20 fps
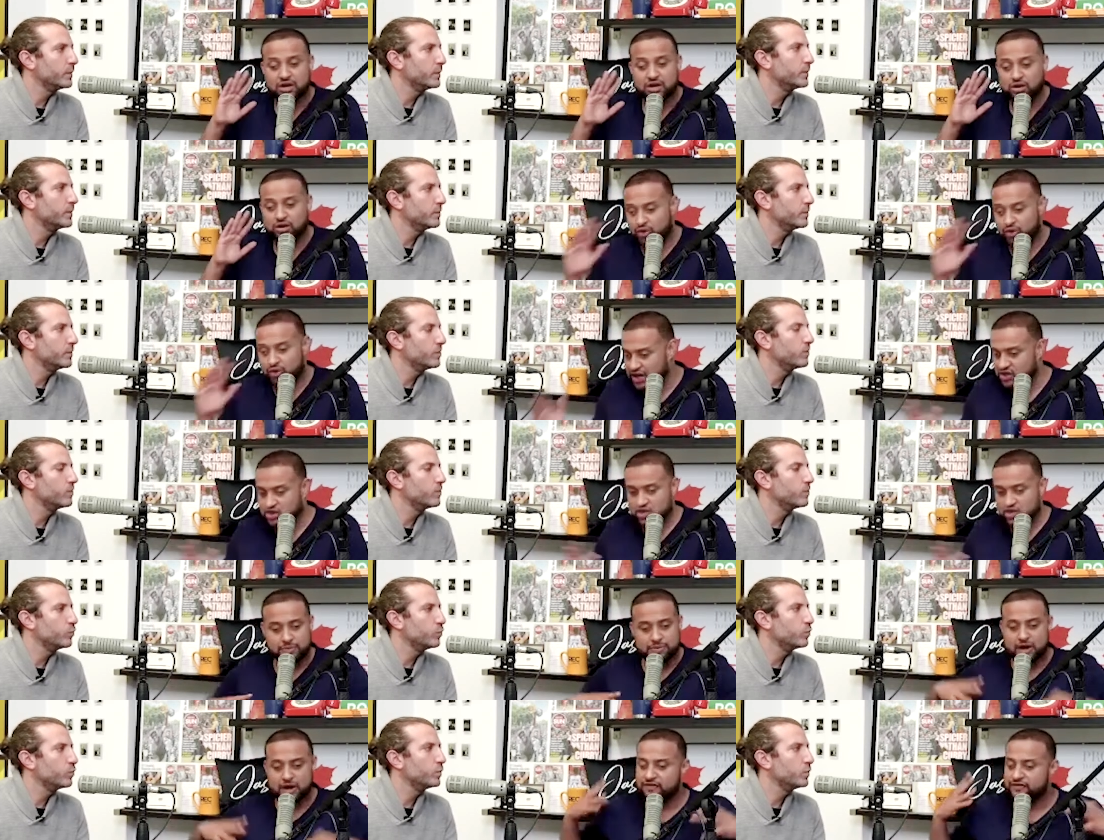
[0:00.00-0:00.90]
Speaker 1: great
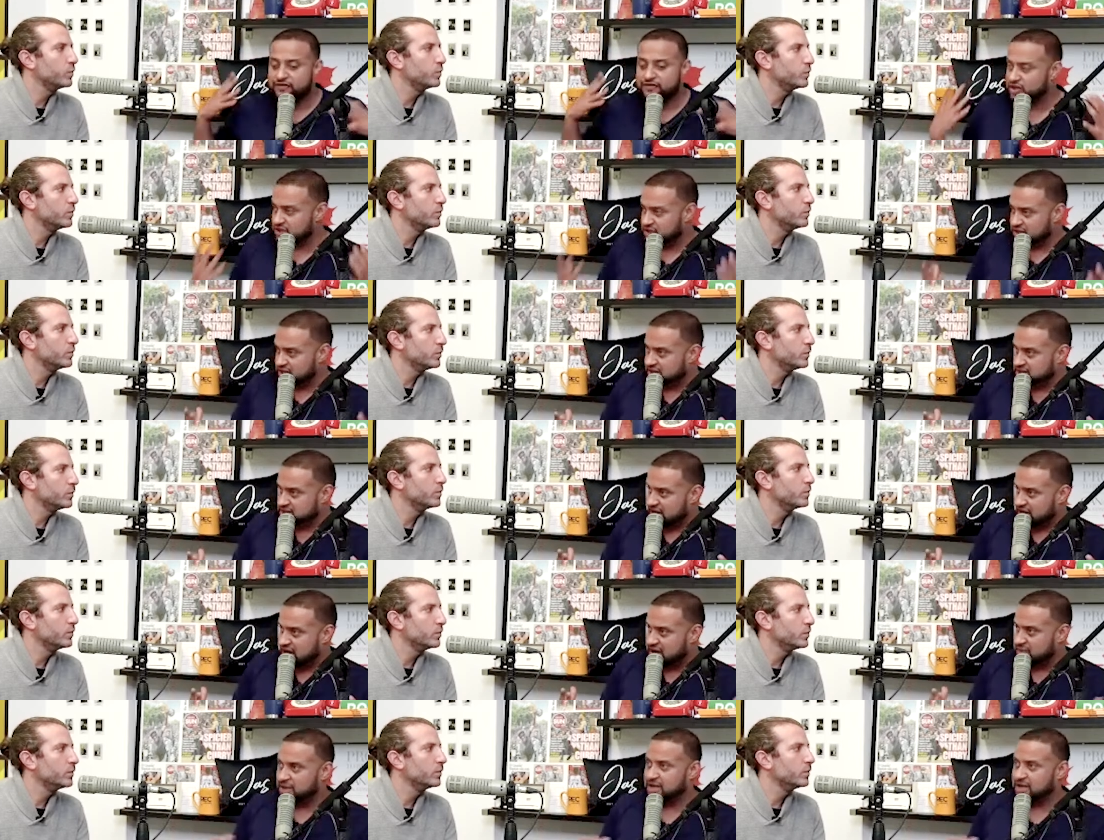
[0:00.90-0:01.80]
job covering the
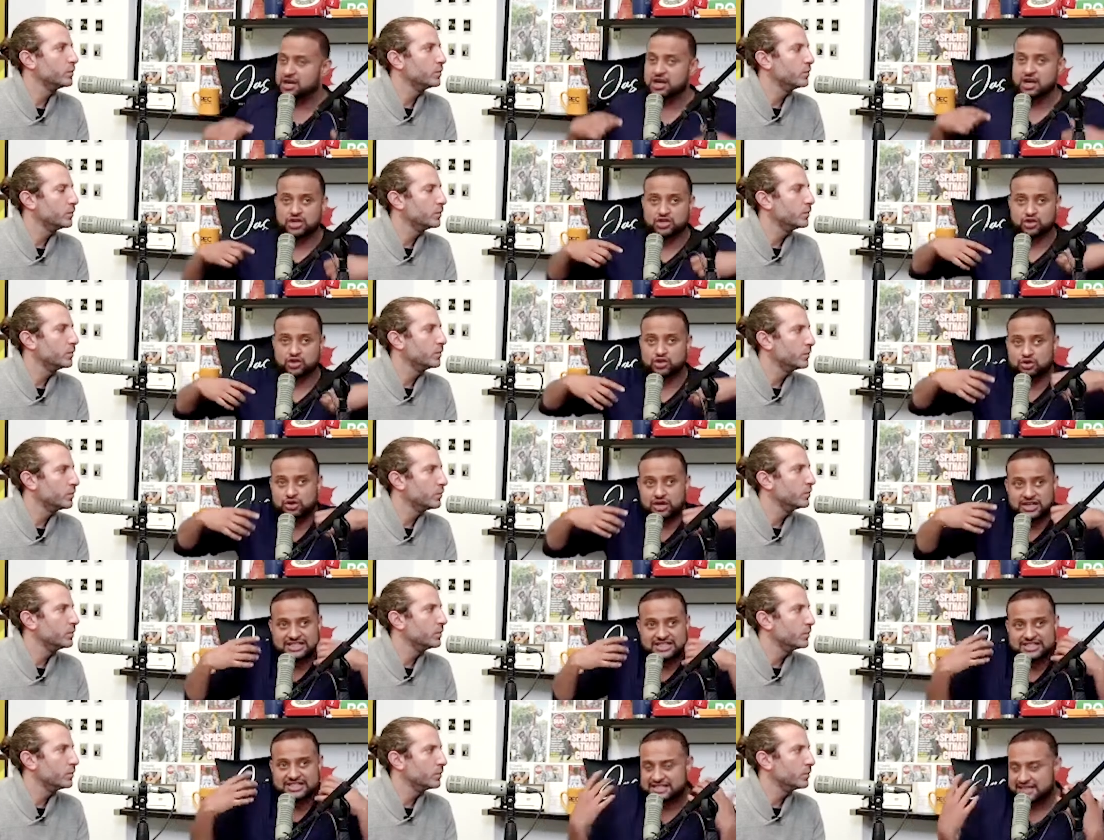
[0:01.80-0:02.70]
assignment so you can
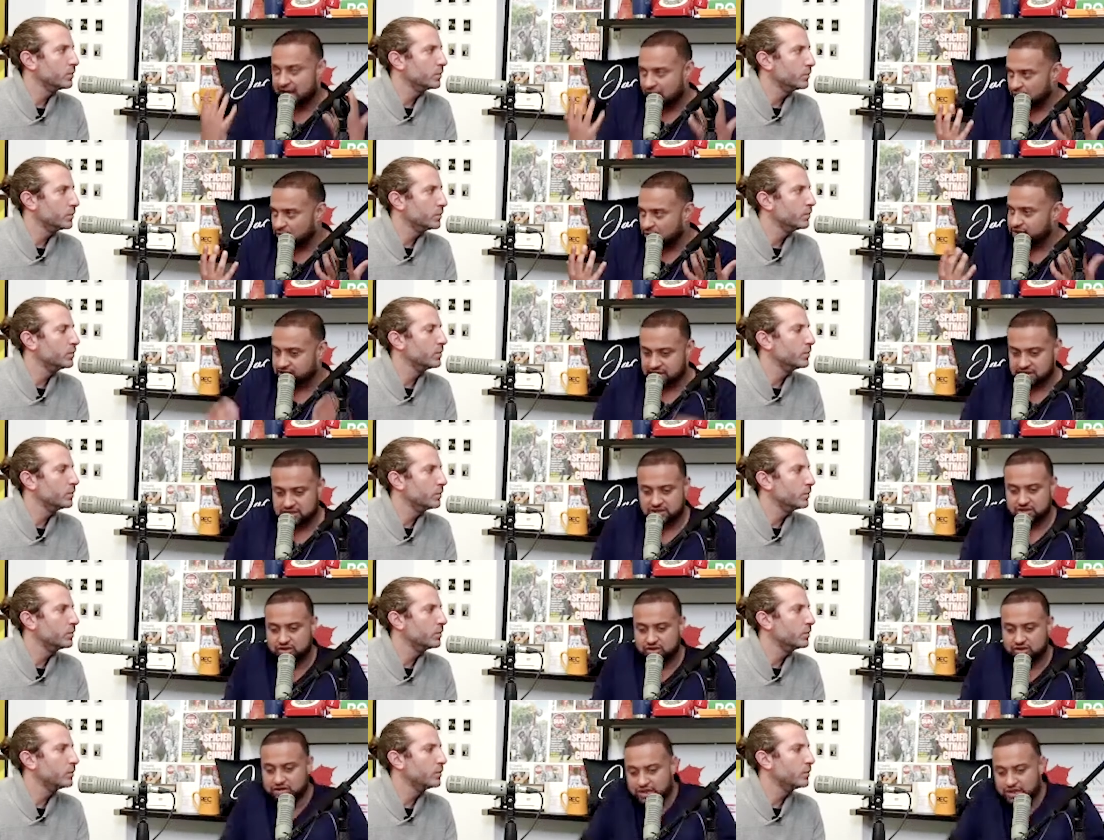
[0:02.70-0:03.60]
sell this
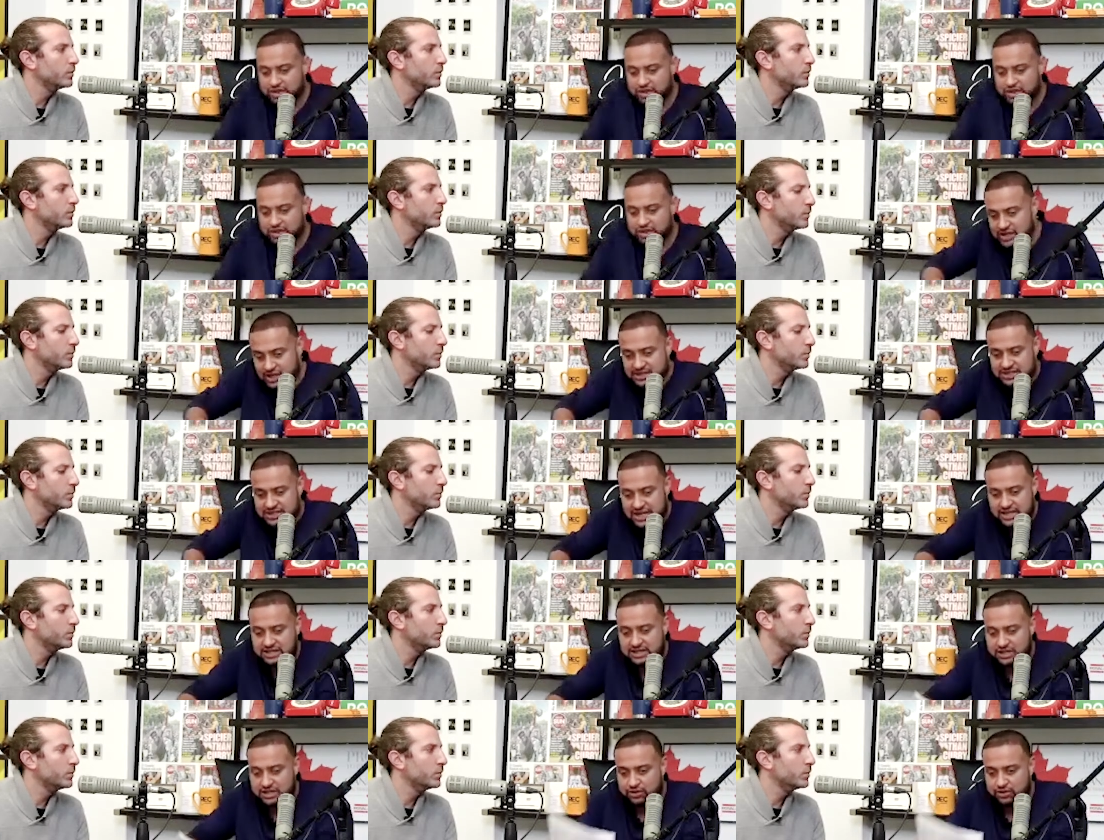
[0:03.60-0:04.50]
you're literally going to
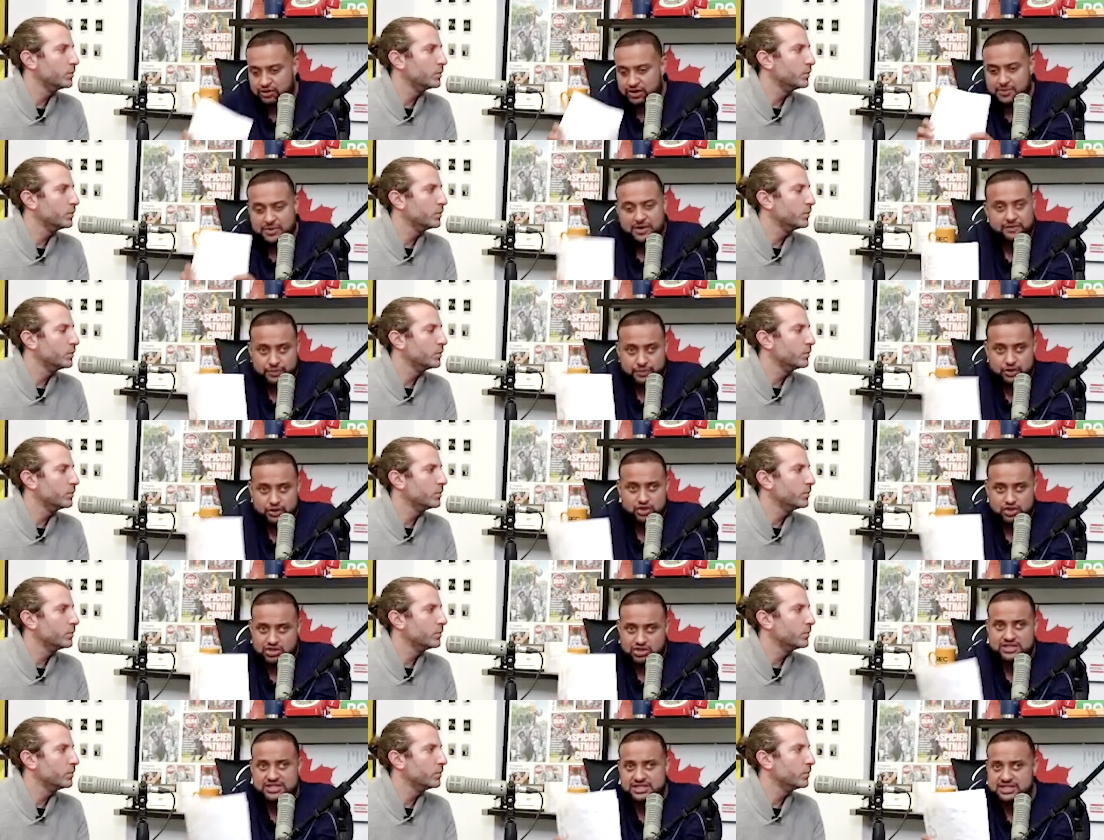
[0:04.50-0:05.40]
take the agreement of
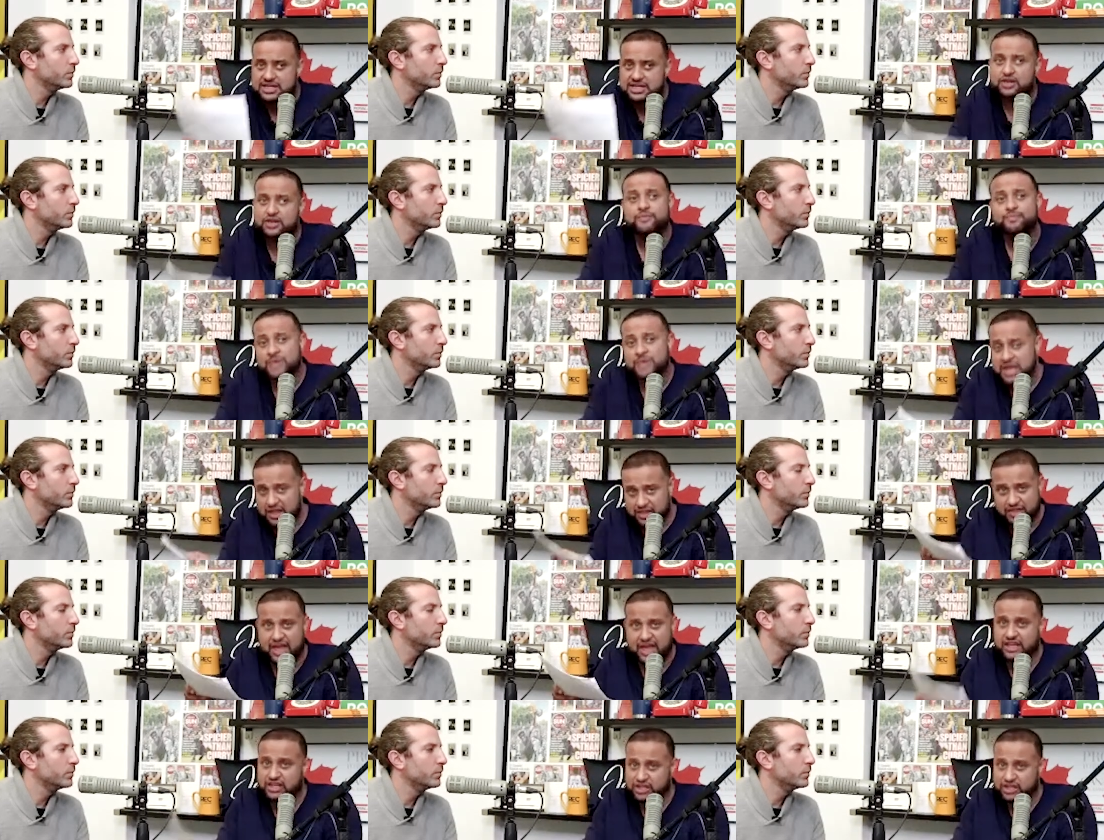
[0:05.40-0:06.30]
purchase and sale
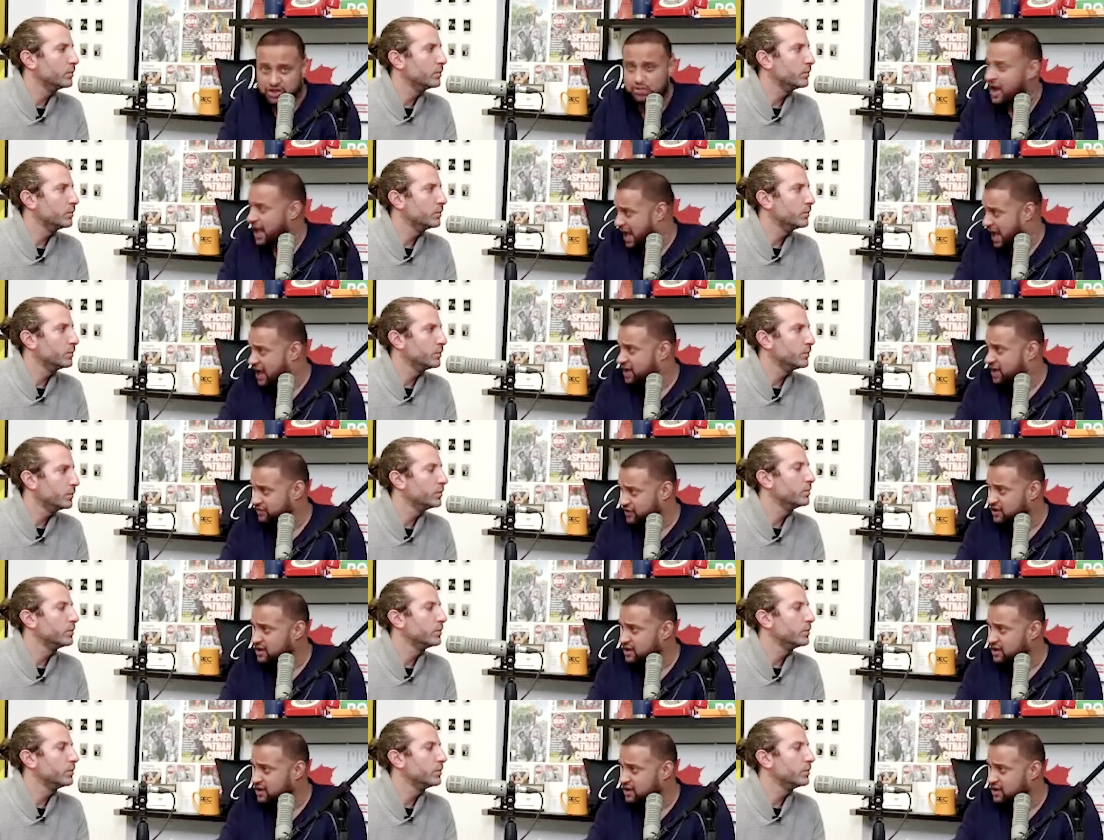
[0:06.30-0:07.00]
that you have